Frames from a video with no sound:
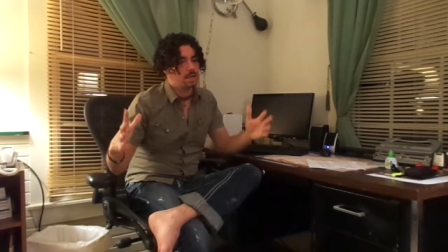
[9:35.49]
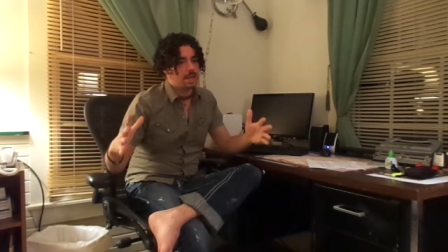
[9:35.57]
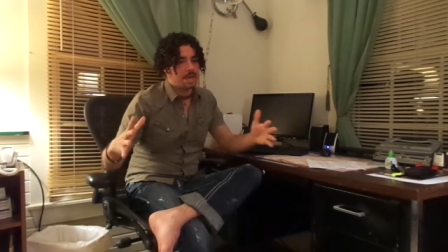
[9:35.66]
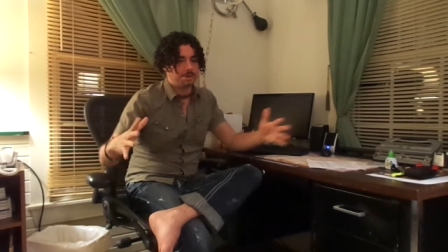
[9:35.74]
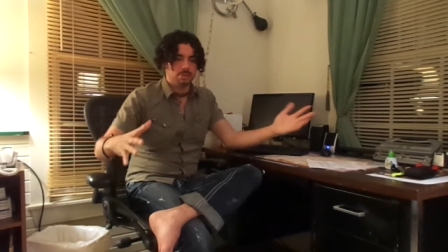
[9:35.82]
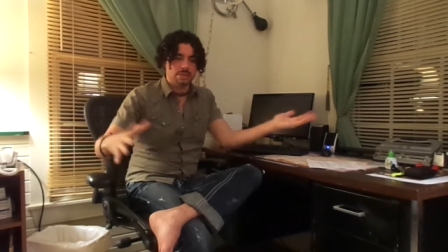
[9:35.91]

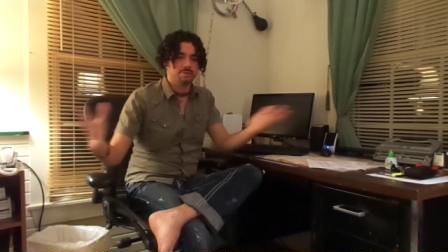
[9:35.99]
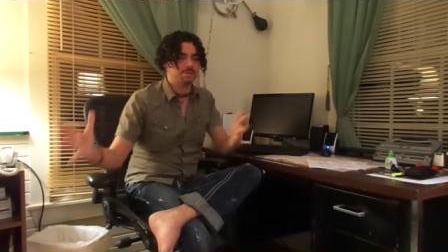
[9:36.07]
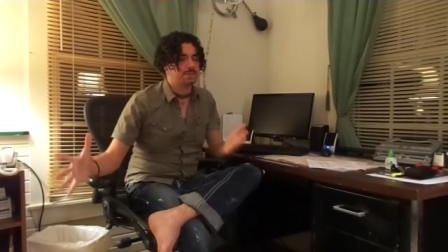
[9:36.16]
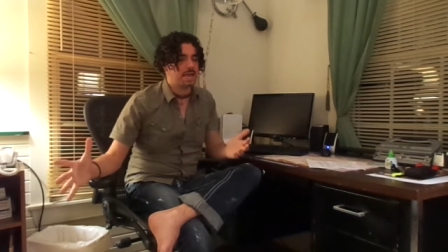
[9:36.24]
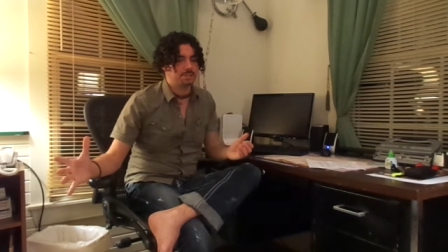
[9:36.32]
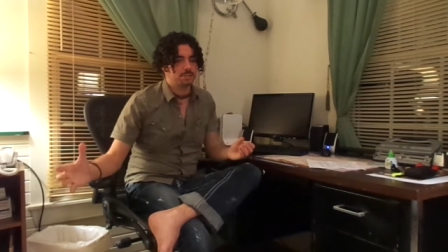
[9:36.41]
and you leave the
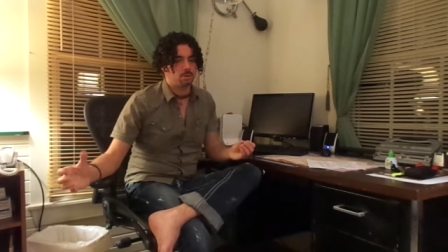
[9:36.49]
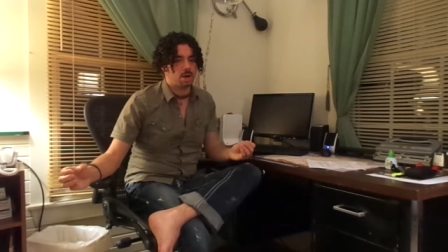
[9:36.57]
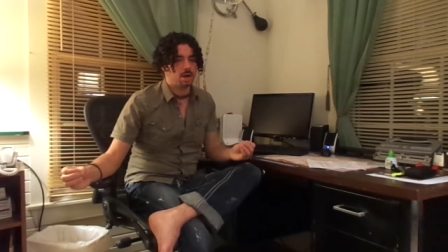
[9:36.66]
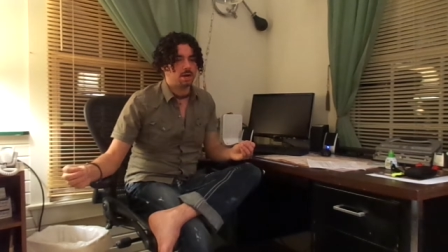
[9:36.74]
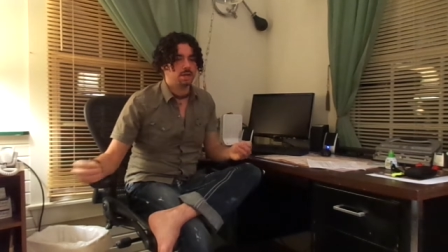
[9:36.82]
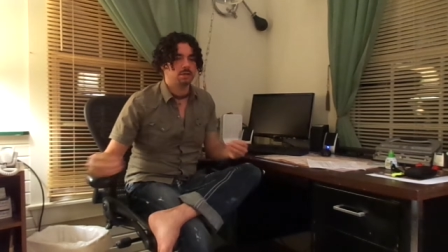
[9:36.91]

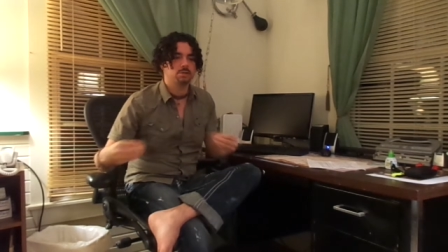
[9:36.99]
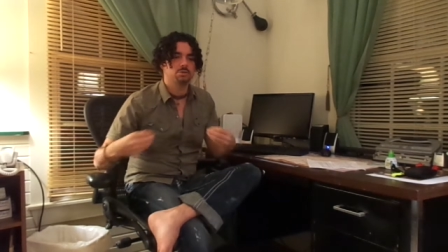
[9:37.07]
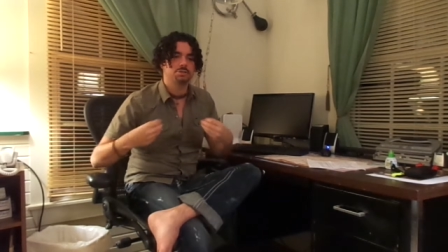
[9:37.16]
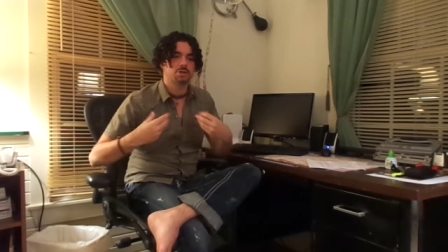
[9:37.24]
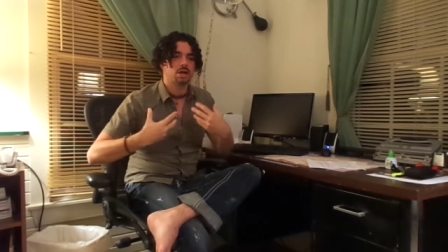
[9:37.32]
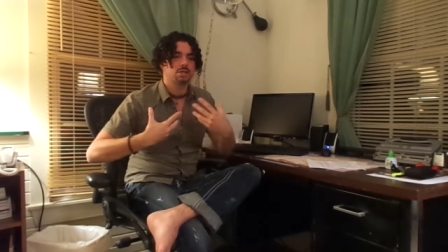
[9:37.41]
sanctuary and you
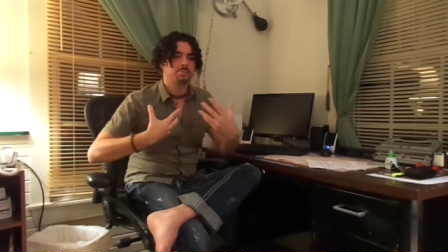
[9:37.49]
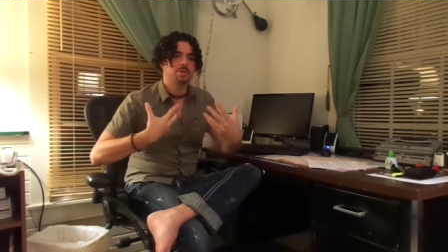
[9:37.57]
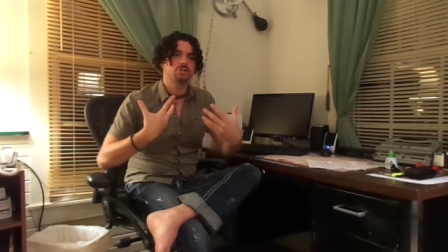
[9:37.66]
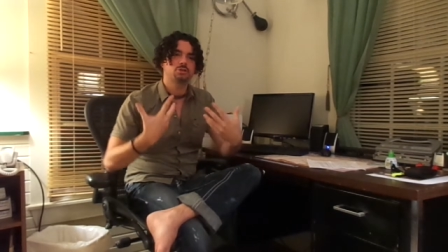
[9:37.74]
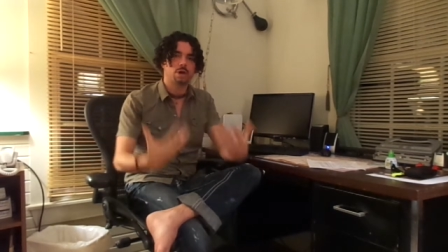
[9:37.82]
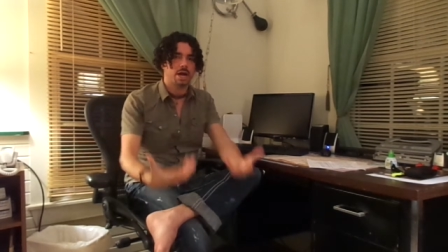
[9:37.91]
start to be
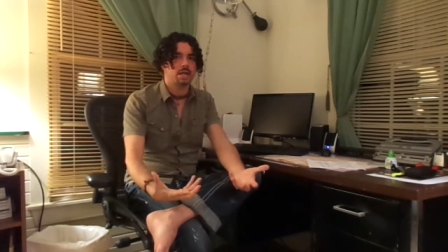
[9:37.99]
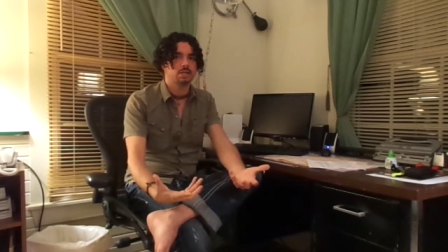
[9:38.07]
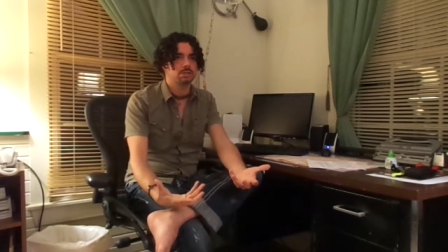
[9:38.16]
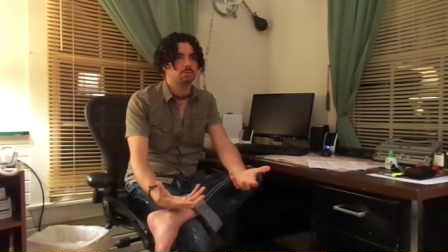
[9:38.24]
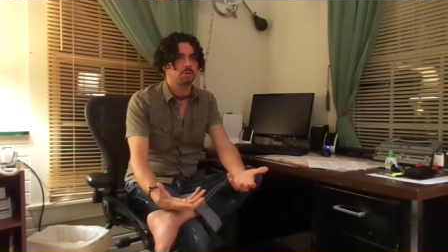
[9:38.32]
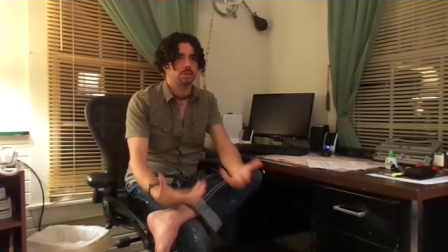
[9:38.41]

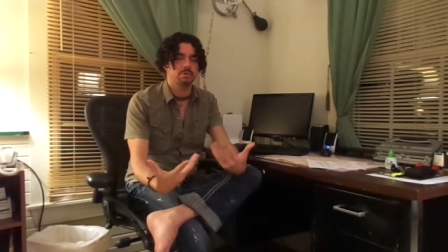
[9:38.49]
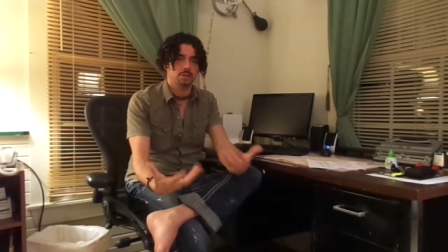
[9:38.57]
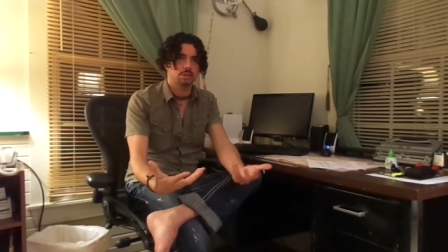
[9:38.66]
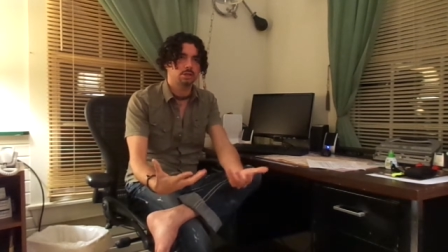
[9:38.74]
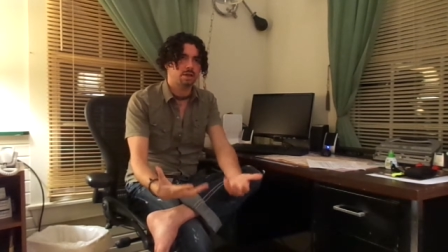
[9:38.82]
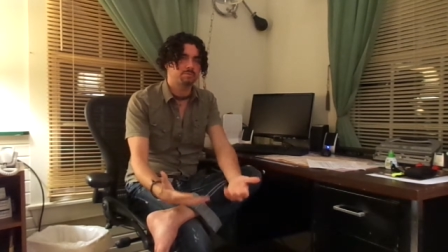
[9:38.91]
drained with living
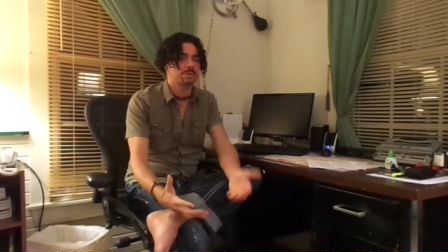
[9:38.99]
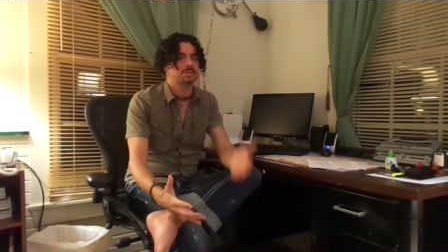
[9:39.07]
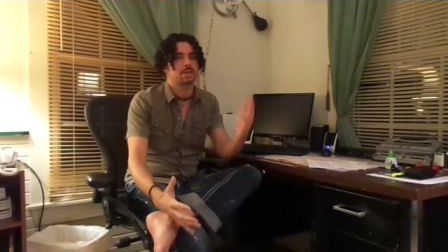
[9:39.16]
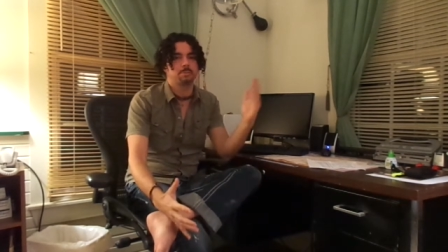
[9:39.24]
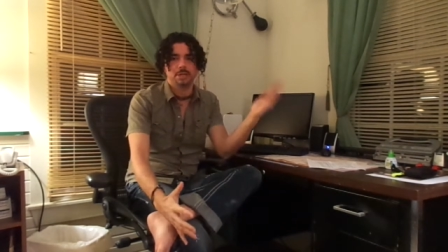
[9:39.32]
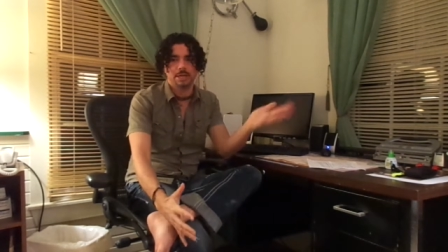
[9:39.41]
the life. But it's a
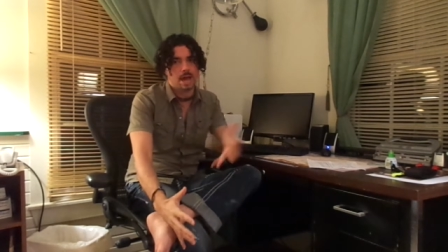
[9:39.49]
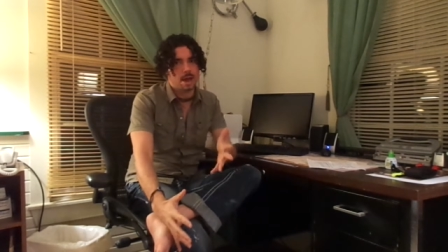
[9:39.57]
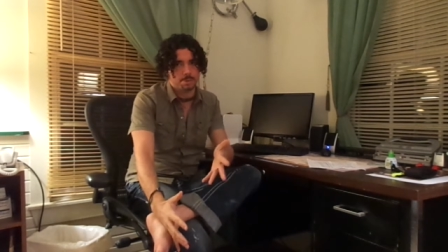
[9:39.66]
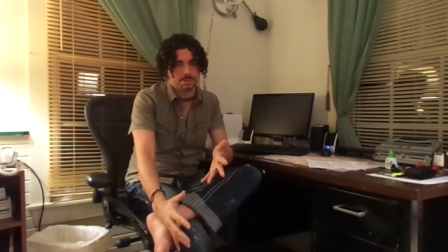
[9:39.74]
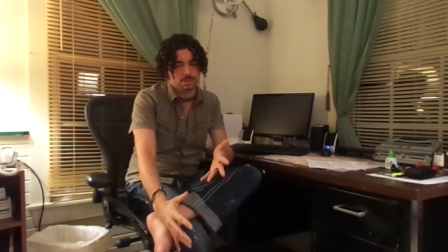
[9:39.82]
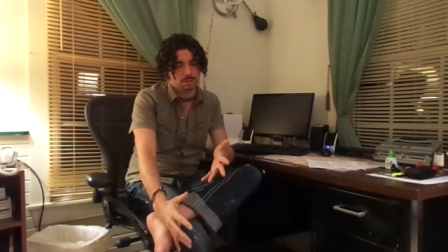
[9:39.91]
complete
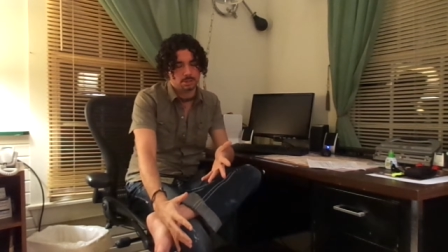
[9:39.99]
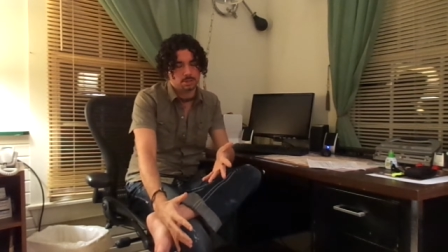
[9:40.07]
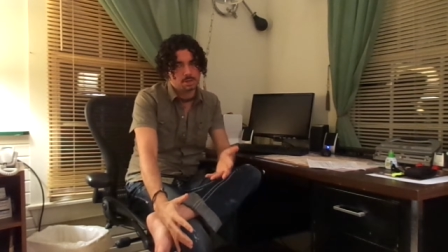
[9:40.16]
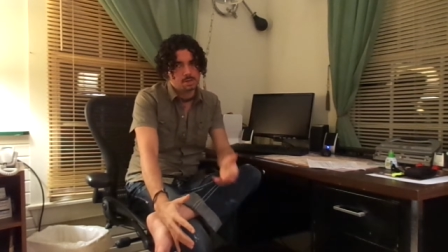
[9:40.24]
opposite.